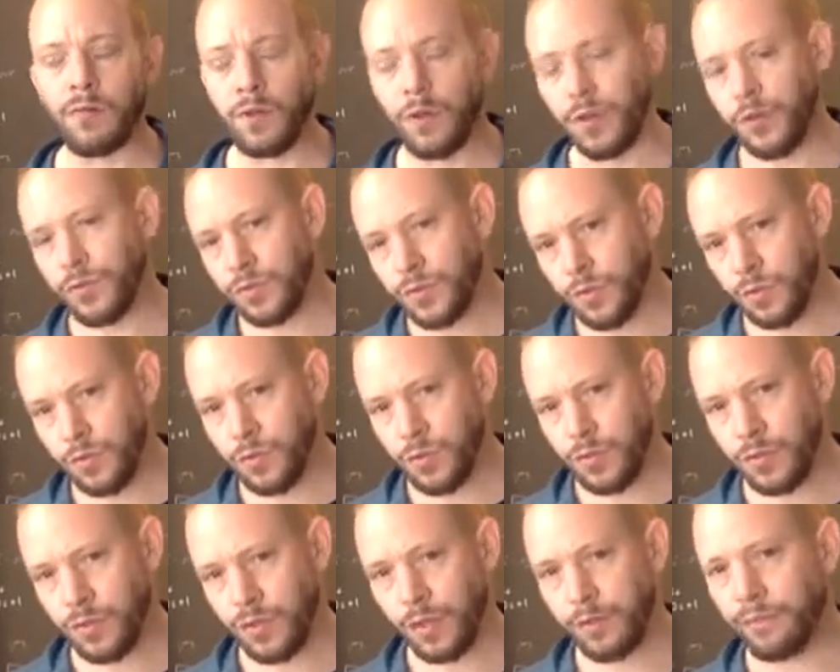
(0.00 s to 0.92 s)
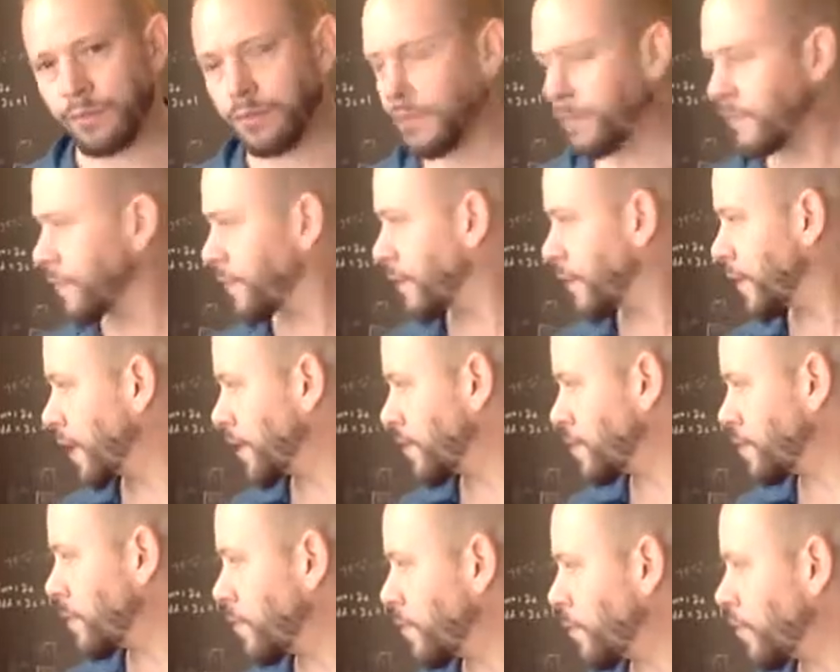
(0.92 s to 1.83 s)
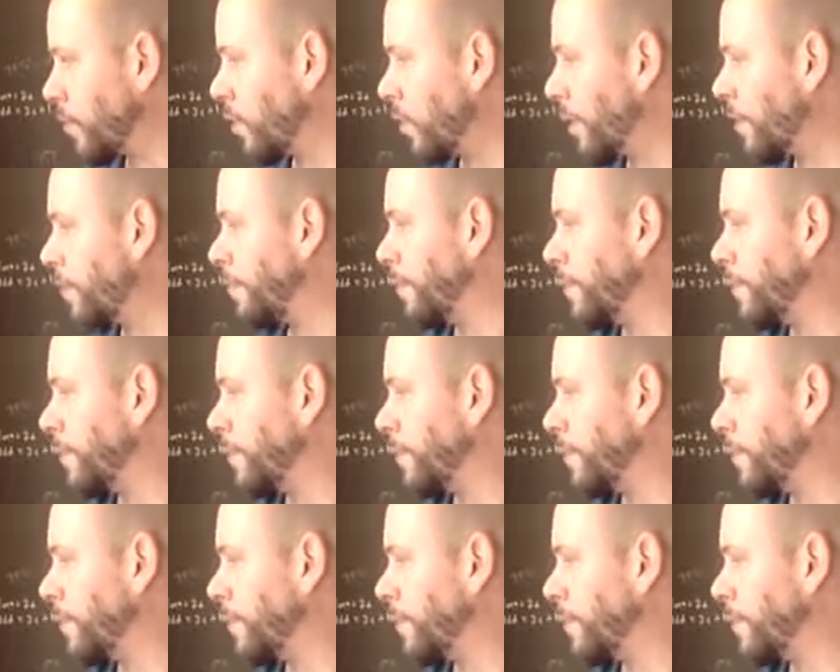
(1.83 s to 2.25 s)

closed-toed shoes on. That's number one.